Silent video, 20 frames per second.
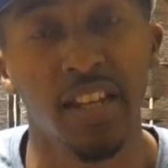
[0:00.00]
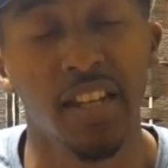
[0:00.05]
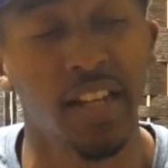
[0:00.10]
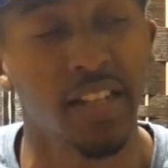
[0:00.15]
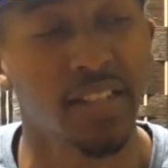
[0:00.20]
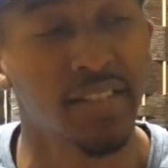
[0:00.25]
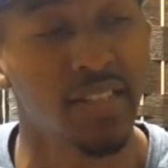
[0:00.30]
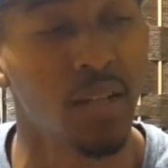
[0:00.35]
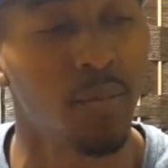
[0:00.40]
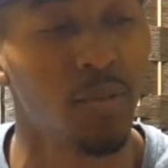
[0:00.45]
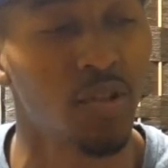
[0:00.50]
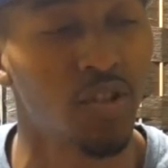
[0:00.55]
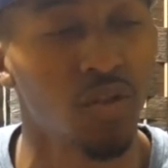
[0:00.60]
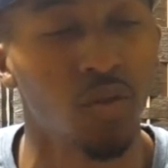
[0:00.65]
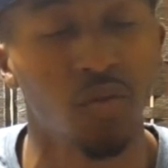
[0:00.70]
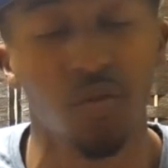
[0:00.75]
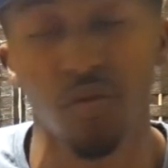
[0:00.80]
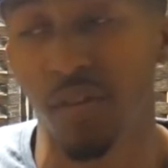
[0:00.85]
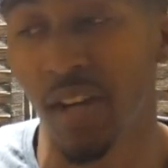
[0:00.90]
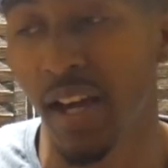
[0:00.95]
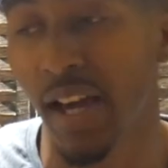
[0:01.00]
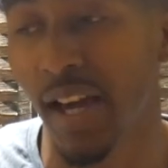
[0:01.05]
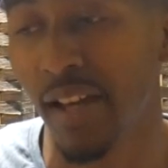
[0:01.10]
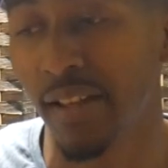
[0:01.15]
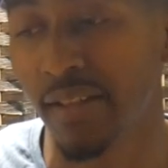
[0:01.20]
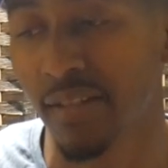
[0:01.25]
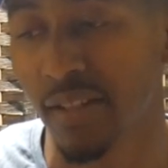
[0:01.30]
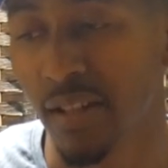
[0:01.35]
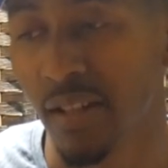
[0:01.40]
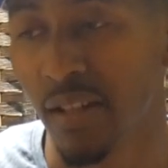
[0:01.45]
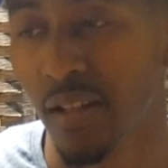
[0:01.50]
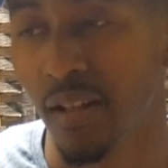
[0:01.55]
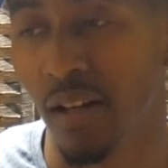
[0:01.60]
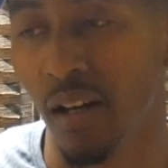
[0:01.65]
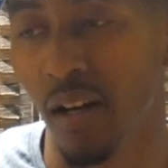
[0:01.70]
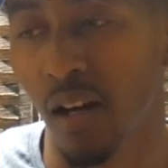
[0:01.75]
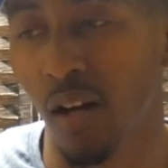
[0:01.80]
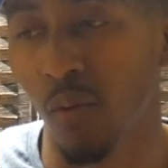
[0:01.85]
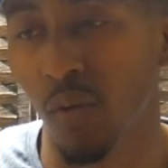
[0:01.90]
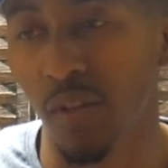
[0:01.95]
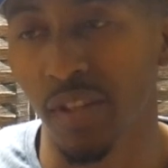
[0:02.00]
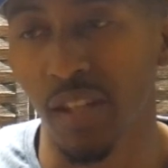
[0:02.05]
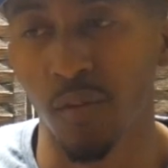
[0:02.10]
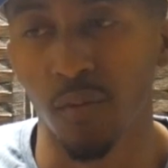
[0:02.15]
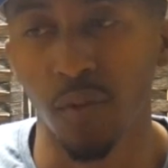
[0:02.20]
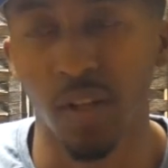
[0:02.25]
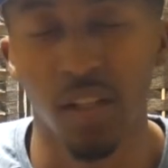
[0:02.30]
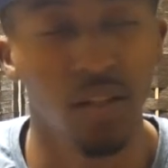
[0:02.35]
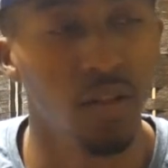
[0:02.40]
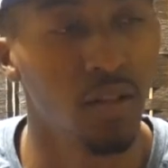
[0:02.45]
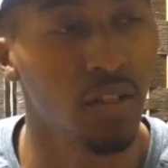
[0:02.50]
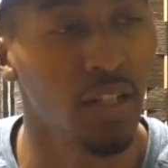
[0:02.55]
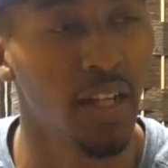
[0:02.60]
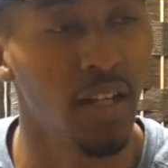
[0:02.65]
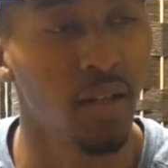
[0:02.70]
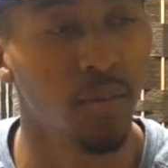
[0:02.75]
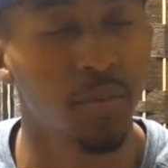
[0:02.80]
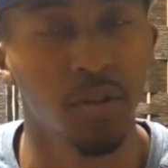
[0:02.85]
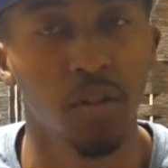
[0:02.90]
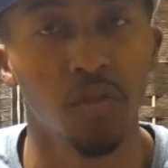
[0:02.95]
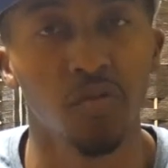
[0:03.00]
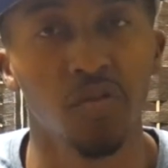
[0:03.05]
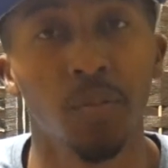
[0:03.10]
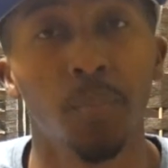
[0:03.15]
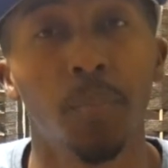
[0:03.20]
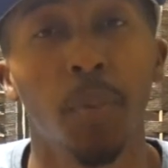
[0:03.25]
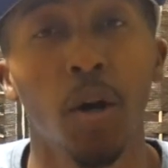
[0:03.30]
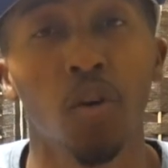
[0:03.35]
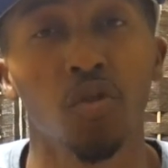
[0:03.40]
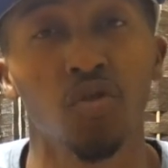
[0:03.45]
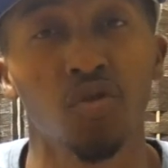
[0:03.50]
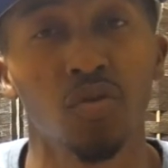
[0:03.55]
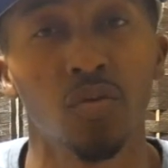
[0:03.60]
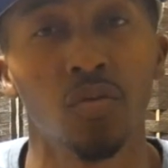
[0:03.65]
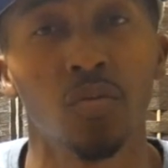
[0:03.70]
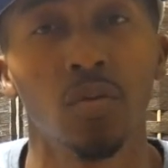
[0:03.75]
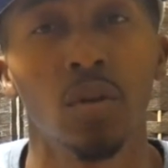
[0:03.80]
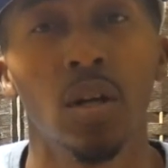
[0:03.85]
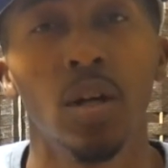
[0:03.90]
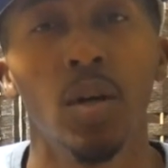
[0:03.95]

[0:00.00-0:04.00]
Like I said, I'm gonna show you guys what they really look like up close and personal.